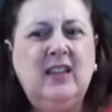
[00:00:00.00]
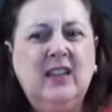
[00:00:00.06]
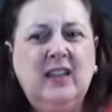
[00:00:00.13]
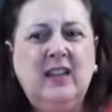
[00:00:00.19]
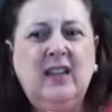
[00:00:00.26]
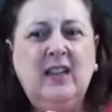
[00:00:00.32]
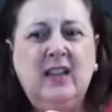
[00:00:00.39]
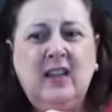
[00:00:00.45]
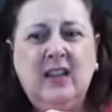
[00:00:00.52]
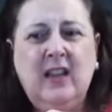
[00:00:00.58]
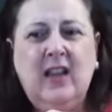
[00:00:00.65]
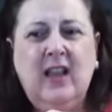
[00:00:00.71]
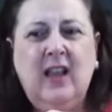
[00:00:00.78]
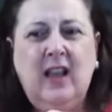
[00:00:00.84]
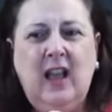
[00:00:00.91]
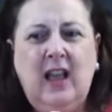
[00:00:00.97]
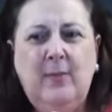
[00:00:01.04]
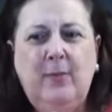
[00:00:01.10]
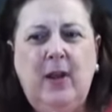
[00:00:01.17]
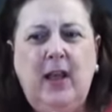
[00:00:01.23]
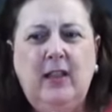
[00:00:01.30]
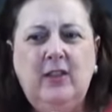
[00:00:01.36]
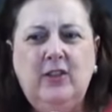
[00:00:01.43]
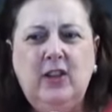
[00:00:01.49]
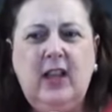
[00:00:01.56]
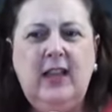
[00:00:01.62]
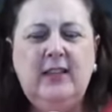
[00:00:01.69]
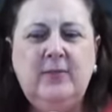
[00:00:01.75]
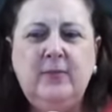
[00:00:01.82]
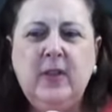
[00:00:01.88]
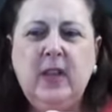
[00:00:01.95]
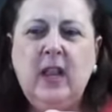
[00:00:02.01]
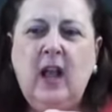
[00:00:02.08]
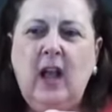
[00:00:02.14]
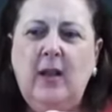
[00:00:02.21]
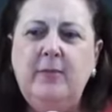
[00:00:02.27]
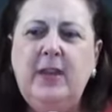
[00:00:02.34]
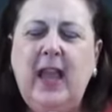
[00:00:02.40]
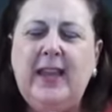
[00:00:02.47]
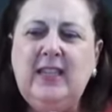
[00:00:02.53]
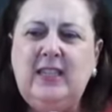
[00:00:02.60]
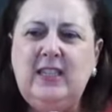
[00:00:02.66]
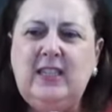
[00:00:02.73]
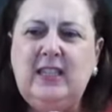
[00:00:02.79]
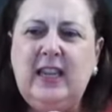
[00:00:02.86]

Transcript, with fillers: There we go. I apologize. Um, nice to